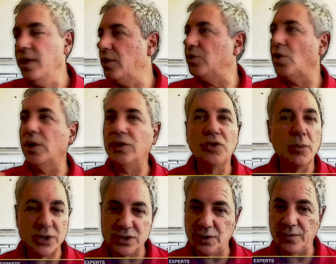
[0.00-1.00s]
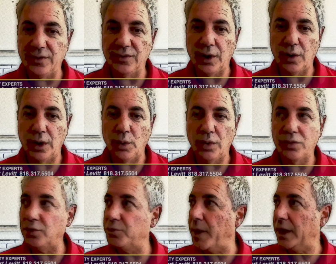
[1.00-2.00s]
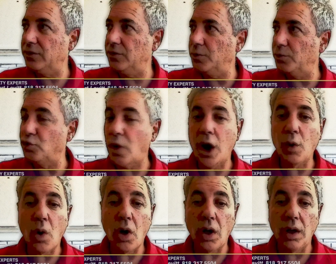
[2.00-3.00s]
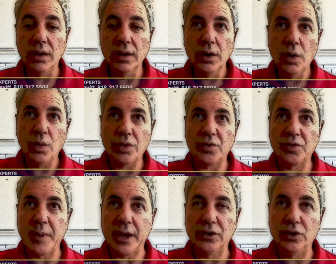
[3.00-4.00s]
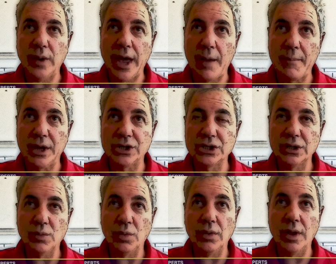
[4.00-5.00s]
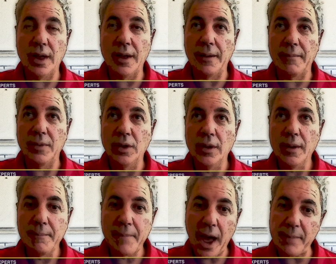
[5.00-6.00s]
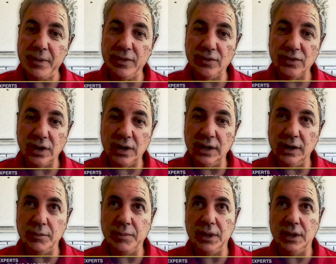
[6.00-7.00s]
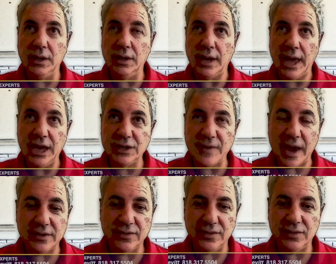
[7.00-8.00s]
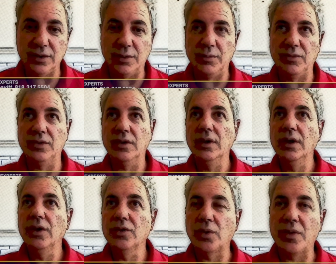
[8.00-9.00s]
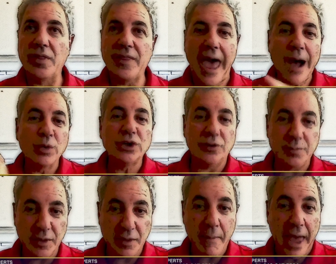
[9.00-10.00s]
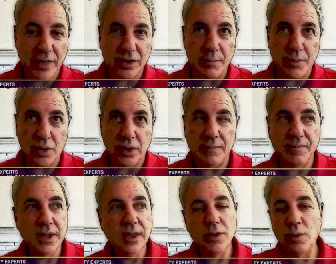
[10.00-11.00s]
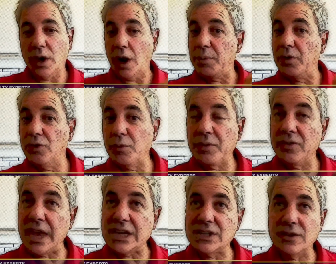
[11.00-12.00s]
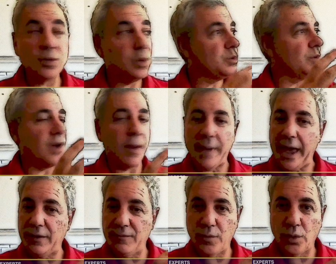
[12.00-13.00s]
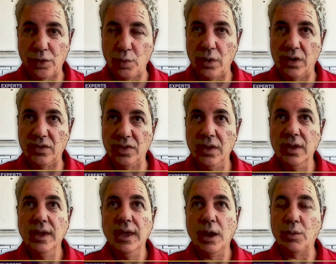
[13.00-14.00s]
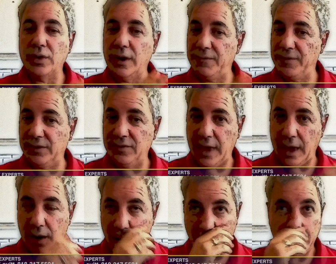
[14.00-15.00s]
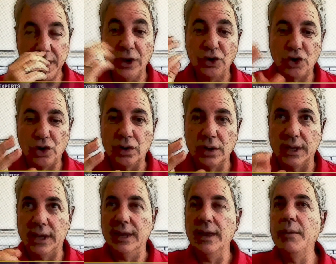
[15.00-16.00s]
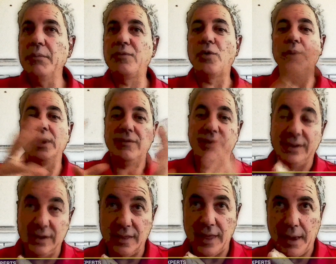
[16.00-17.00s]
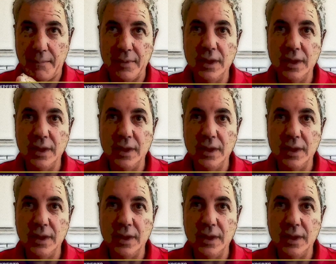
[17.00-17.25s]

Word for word: There's only so much surface area with respect to drywall, with respect to how much um, piping there's going to need to be, in HVAC systems. So that will just be the math component. Then we got our personal possessions, which we've gone back and forth with, and we're trying to fix that up internally before we give it to them.